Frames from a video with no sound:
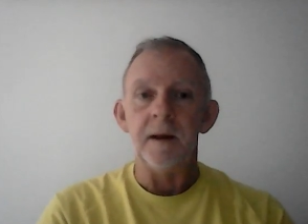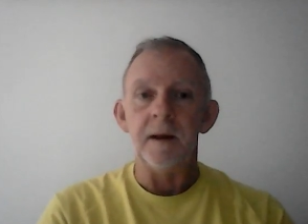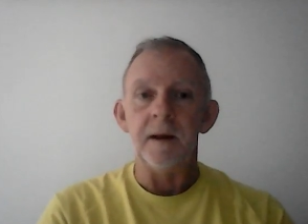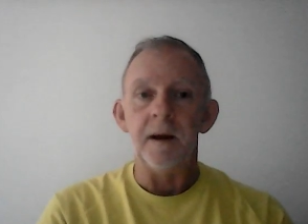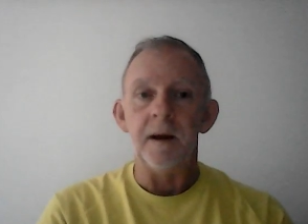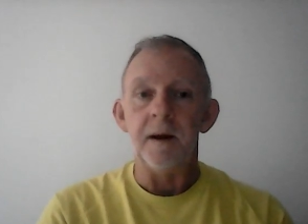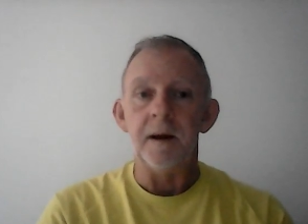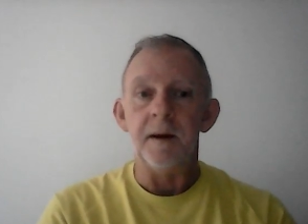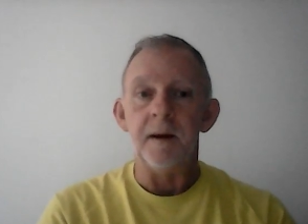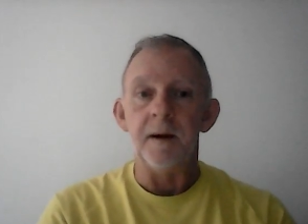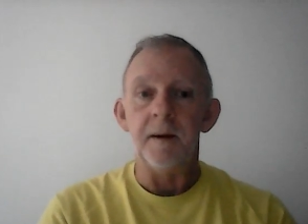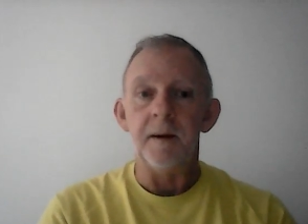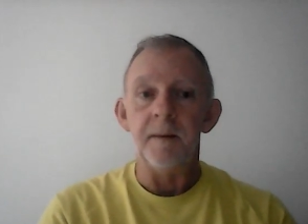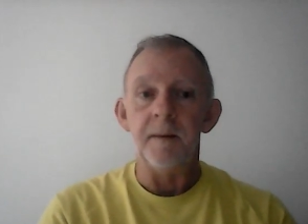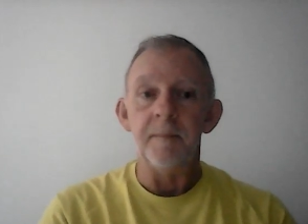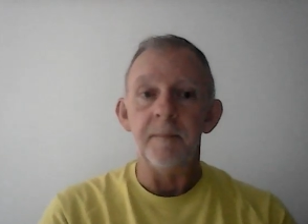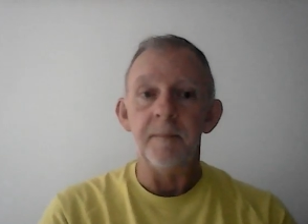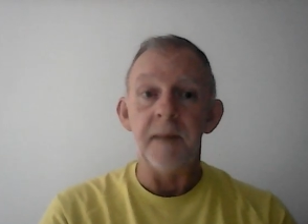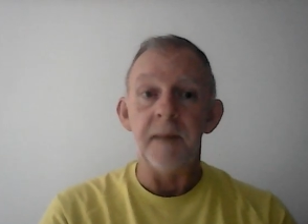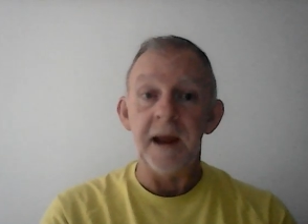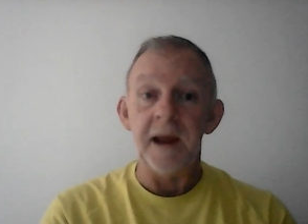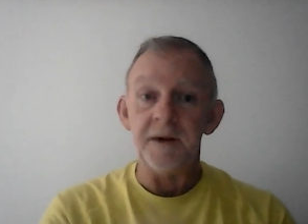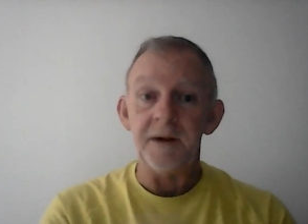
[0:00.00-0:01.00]
uh,
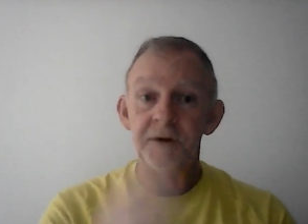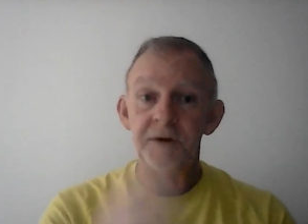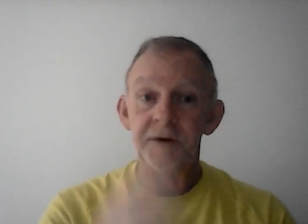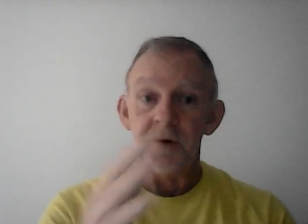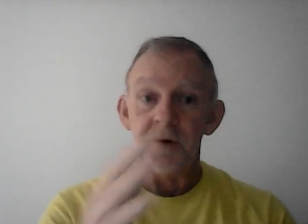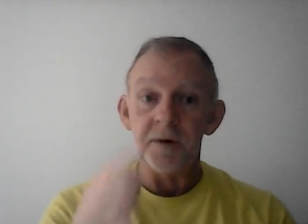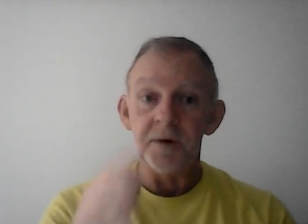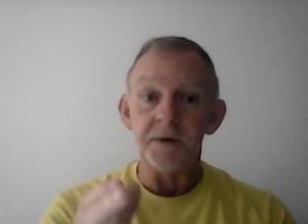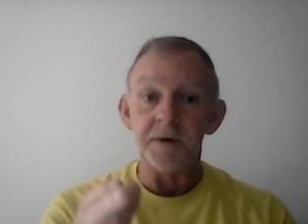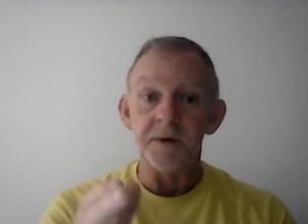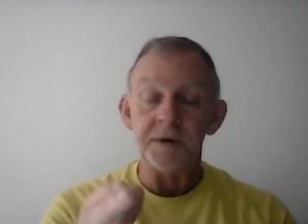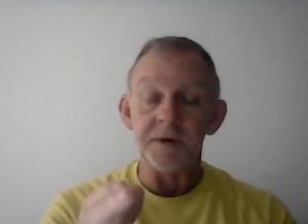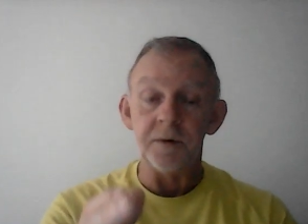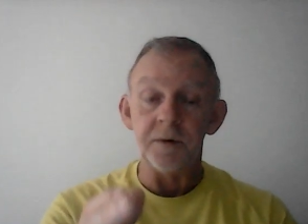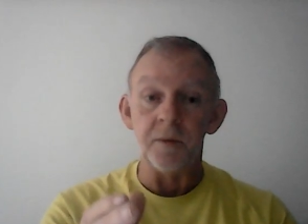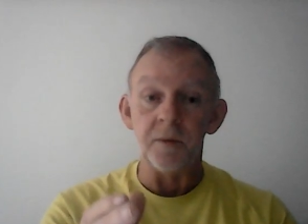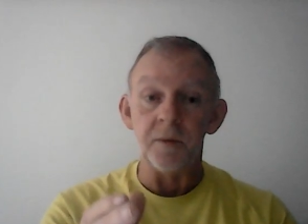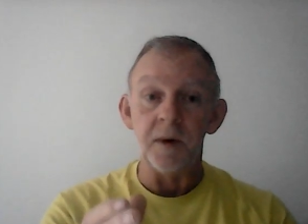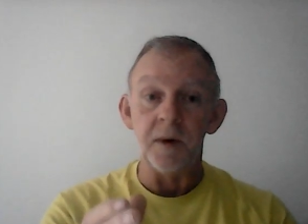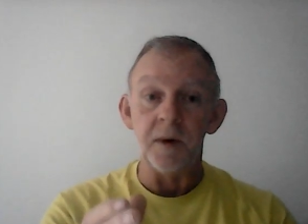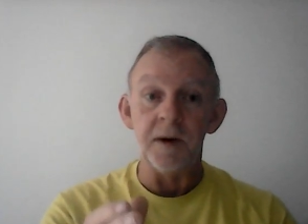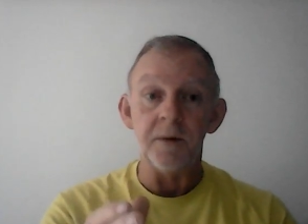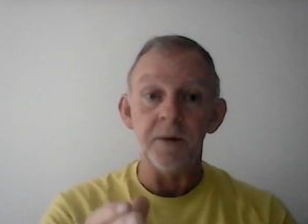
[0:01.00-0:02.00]
make sure it's the
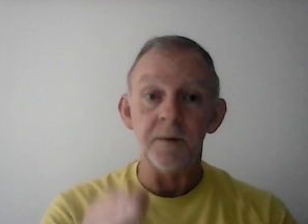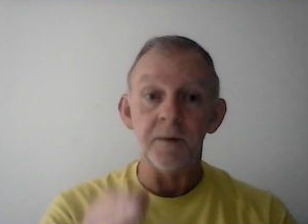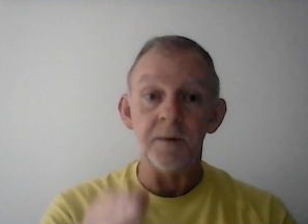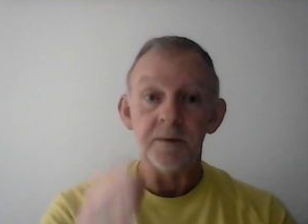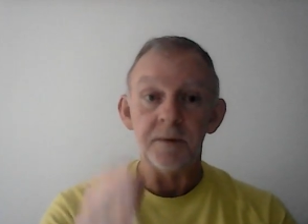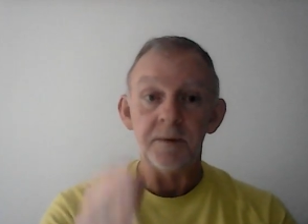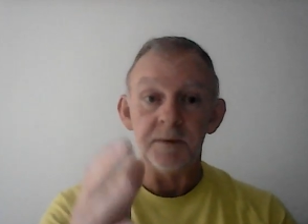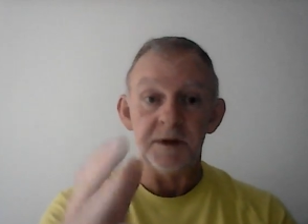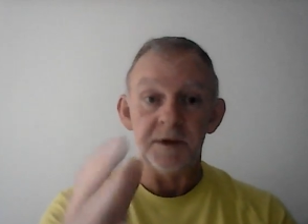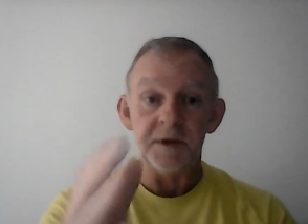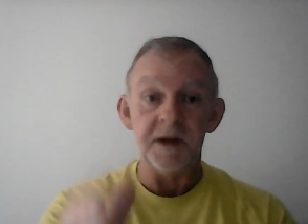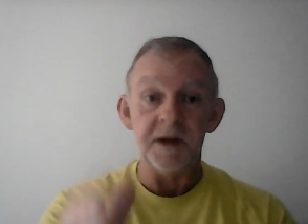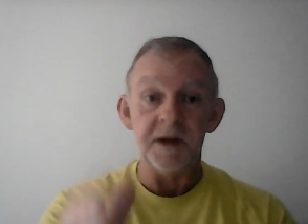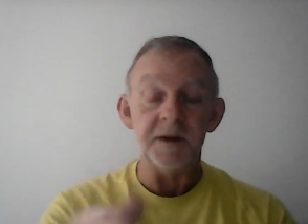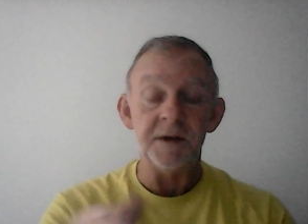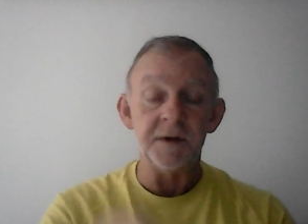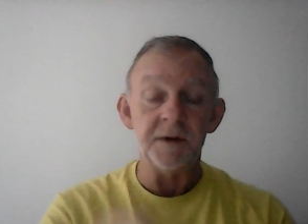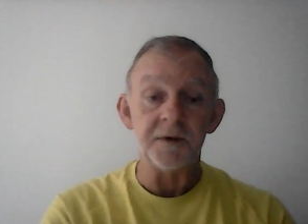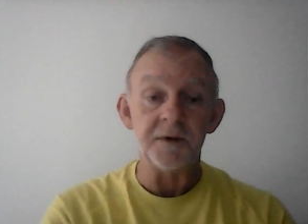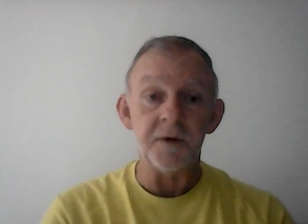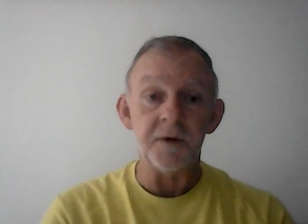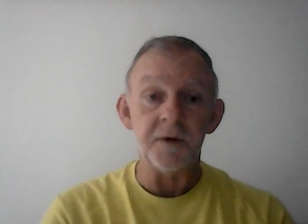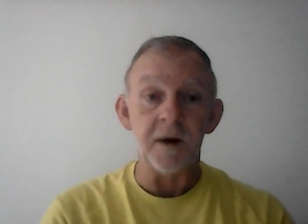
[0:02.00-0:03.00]
real
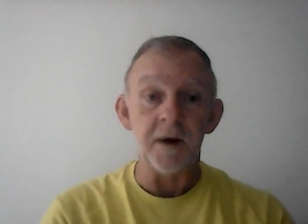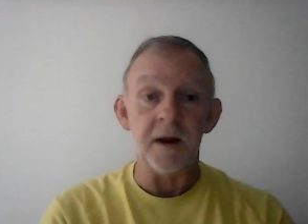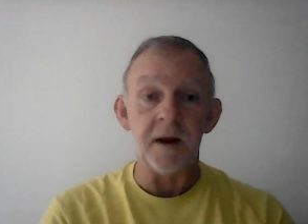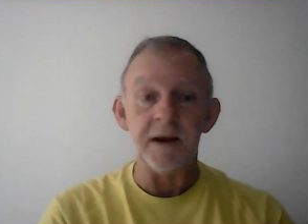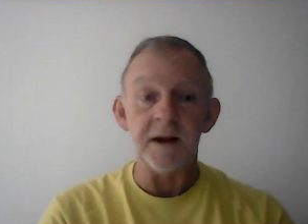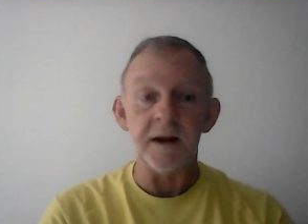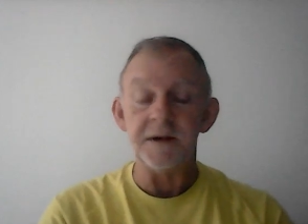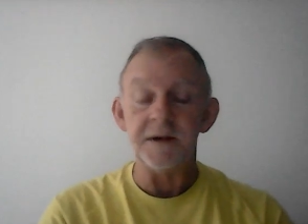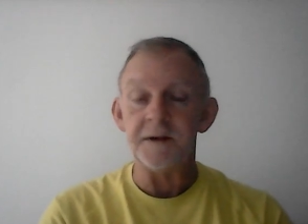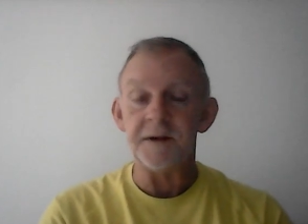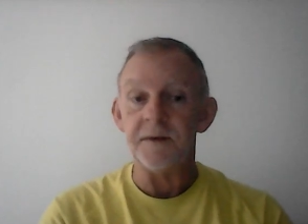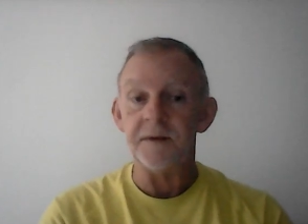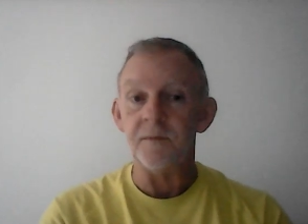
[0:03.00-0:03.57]
Jesus Christ.